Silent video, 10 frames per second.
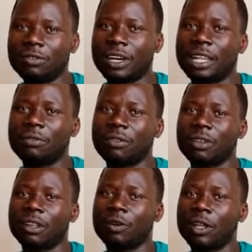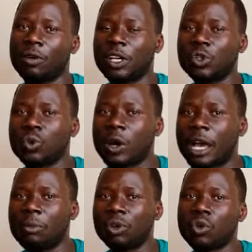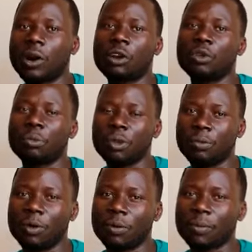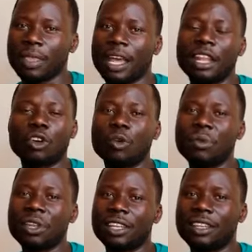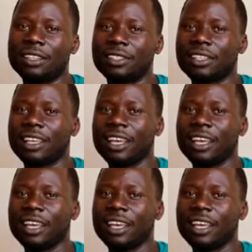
and the ones who are able to work with people and the communities.